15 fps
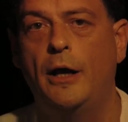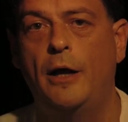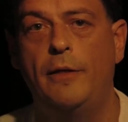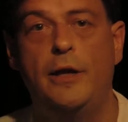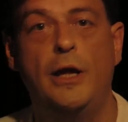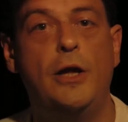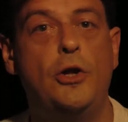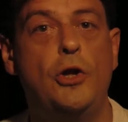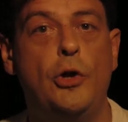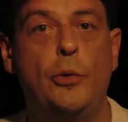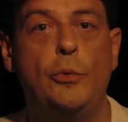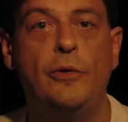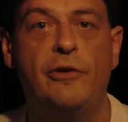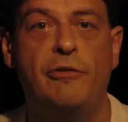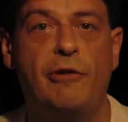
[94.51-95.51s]
And the
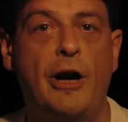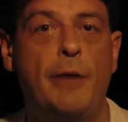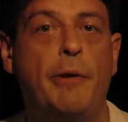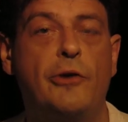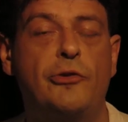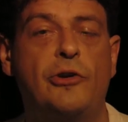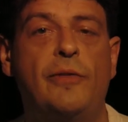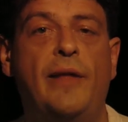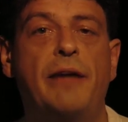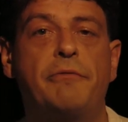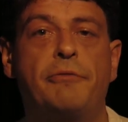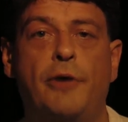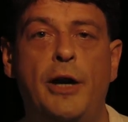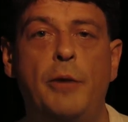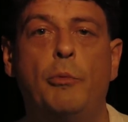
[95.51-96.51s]
EU is very much in
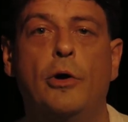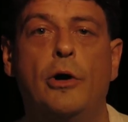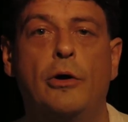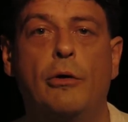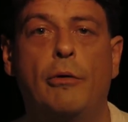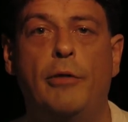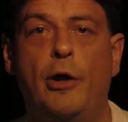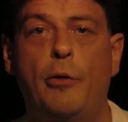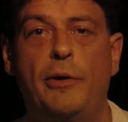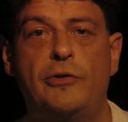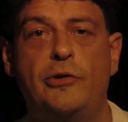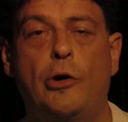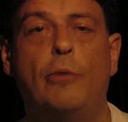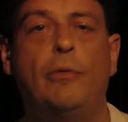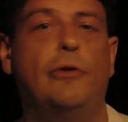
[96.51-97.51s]
that framework. Although we're
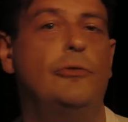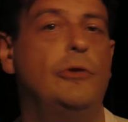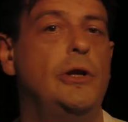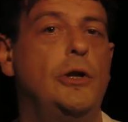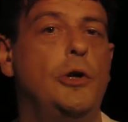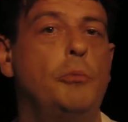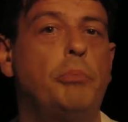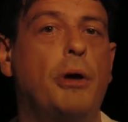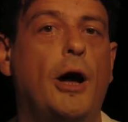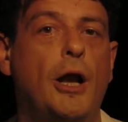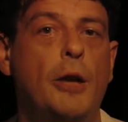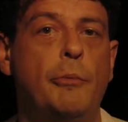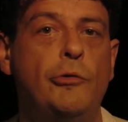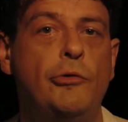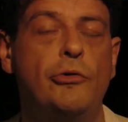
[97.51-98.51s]
told there's an EU
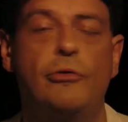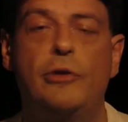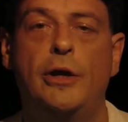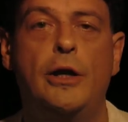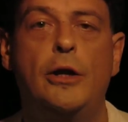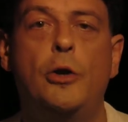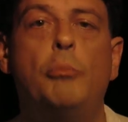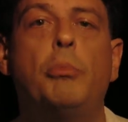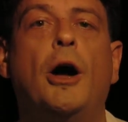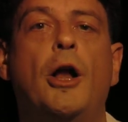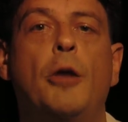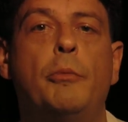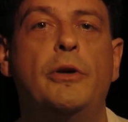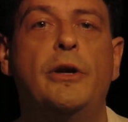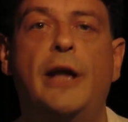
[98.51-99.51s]
Parliament, the EU
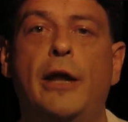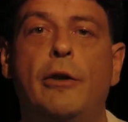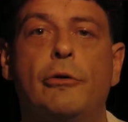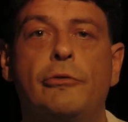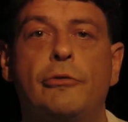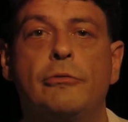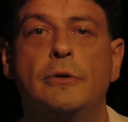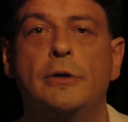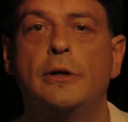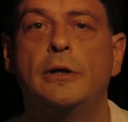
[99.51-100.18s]
Parliament cannot